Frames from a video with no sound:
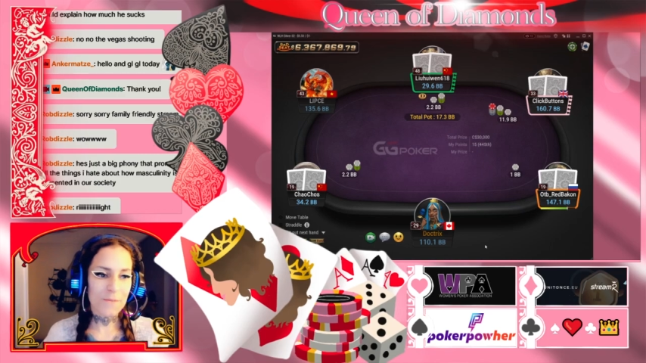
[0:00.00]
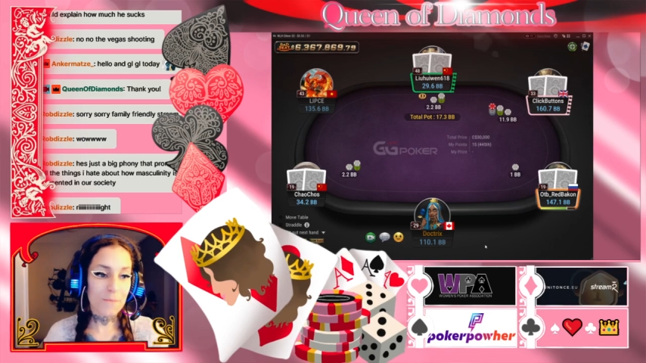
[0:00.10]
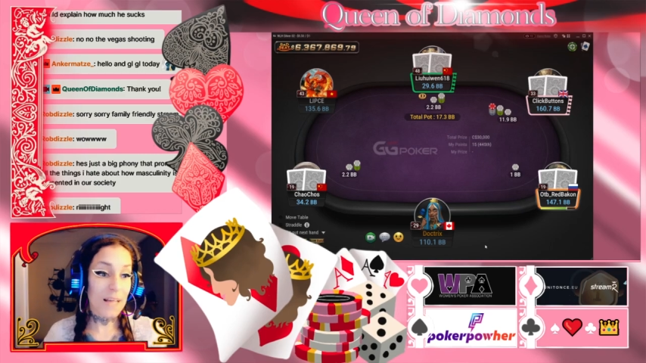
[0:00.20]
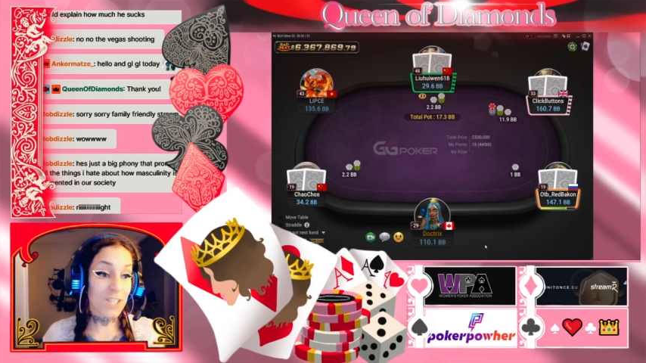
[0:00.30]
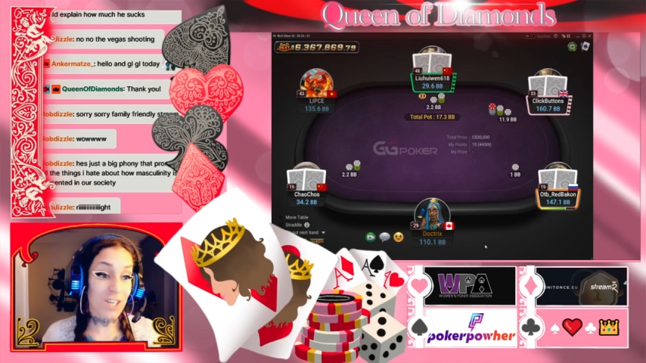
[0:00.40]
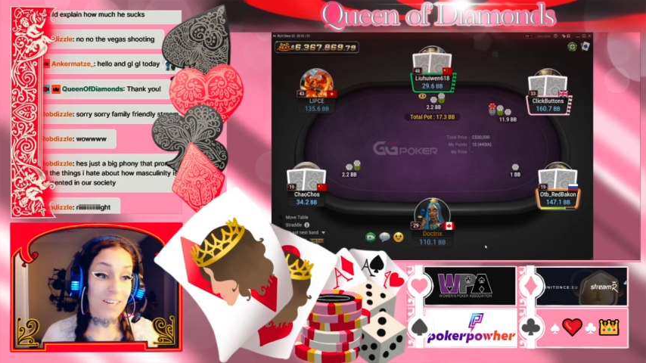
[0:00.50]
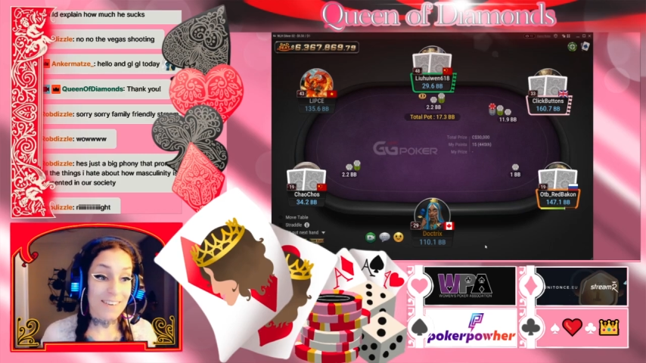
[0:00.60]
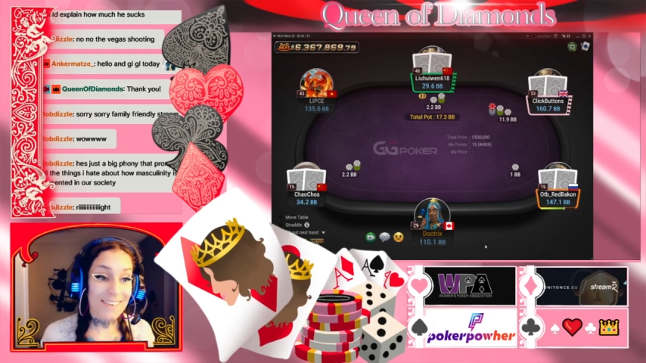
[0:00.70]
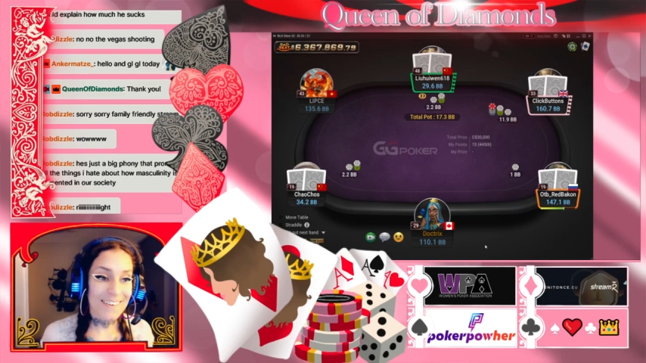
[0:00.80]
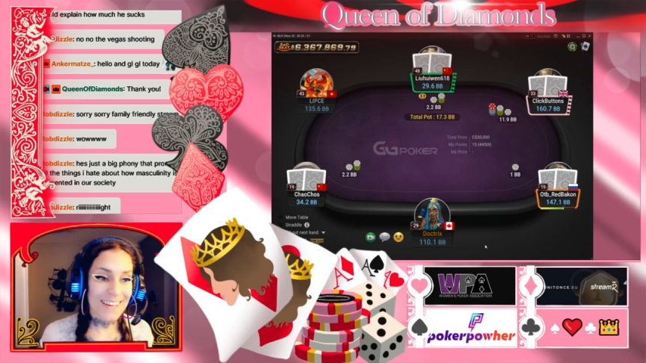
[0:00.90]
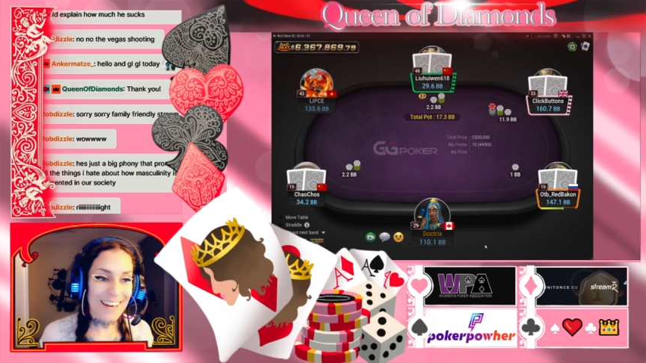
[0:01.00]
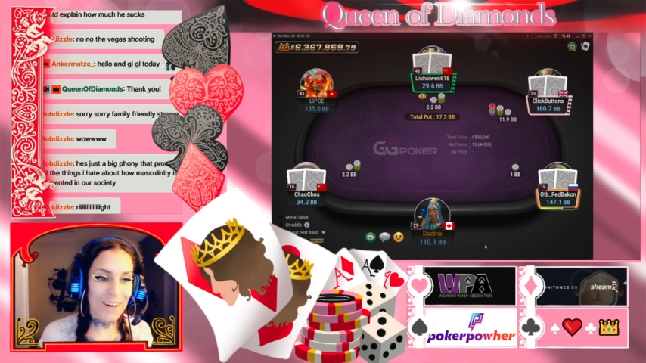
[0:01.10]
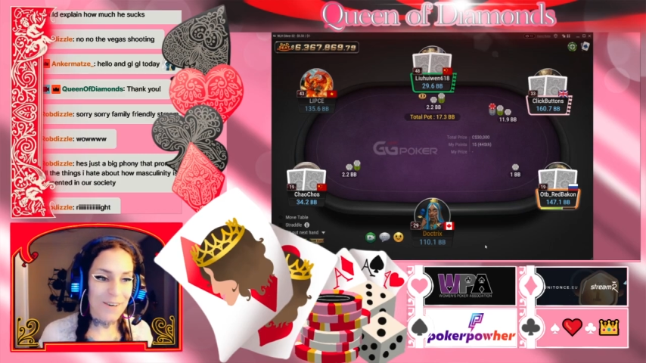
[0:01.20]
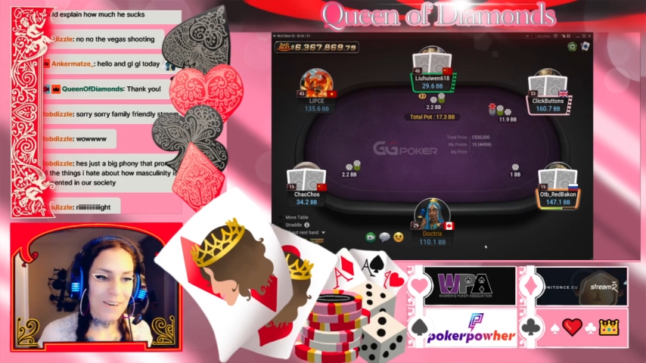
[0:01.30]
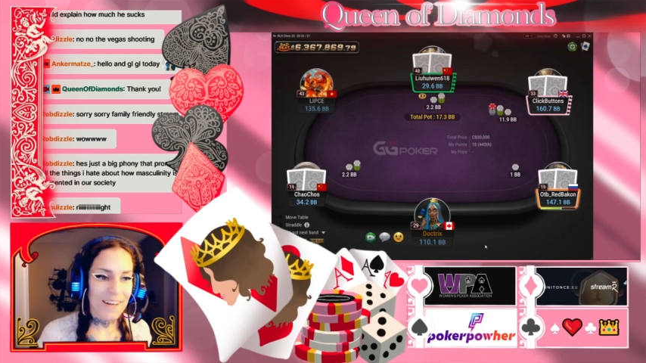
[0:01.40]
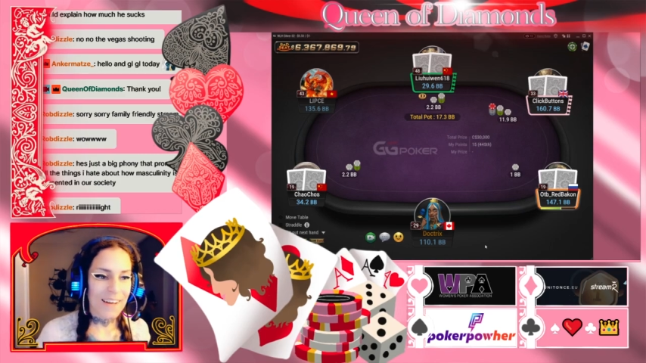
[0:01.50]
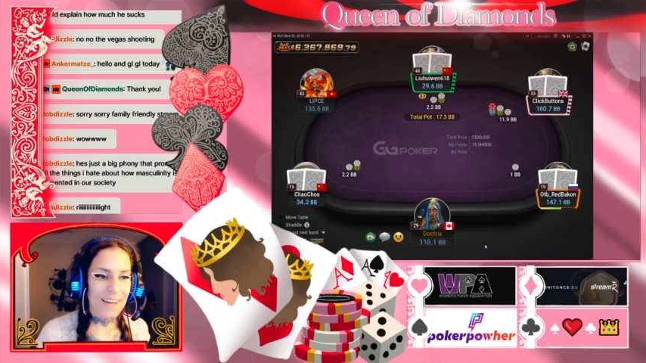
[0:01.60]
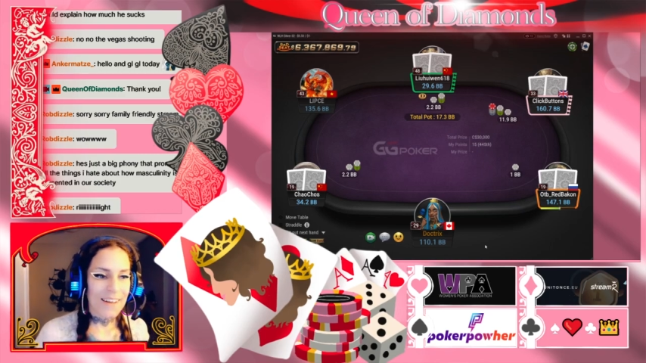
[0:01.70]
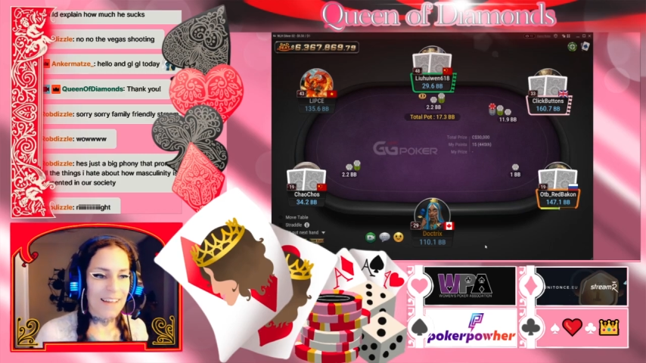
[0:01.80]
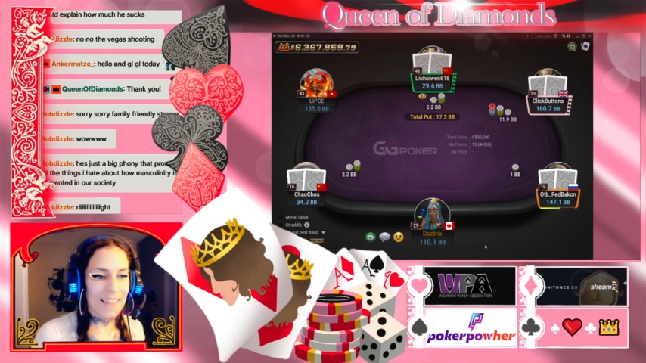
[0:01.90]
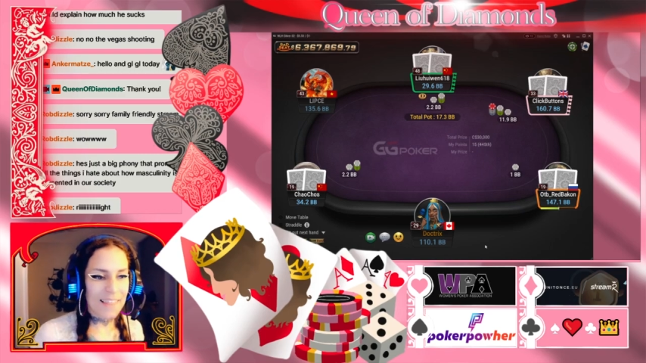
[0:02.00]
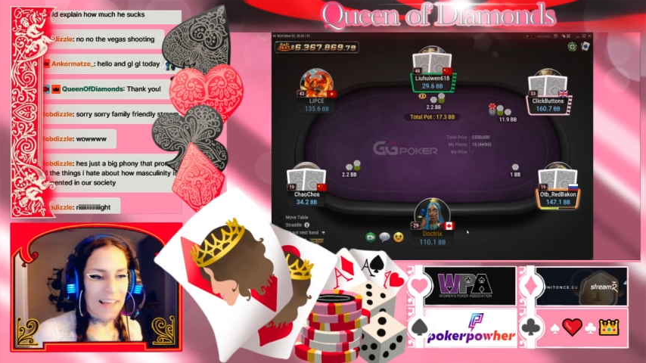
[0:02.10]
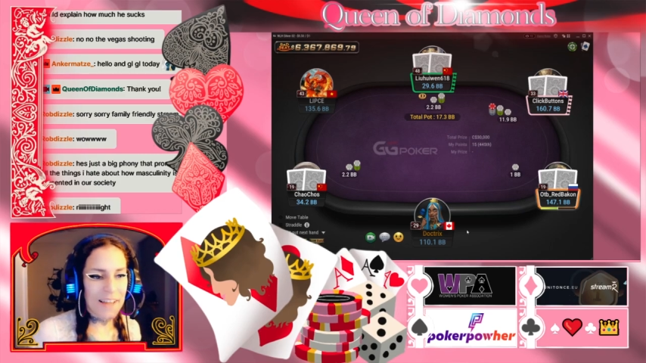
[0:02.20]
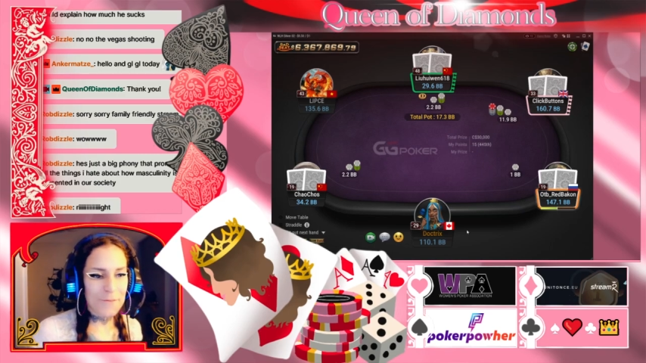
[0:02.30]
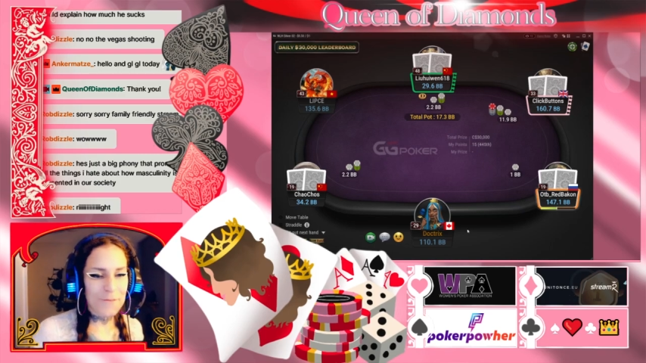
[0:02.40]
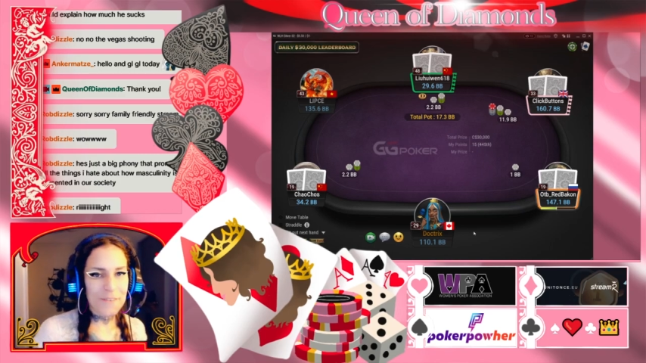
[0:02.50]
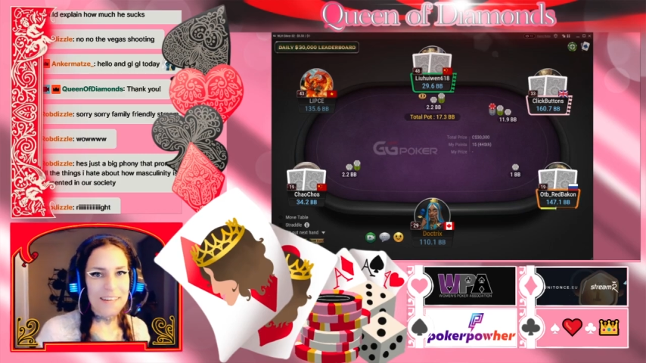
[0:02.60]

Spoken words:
pleasure, in life.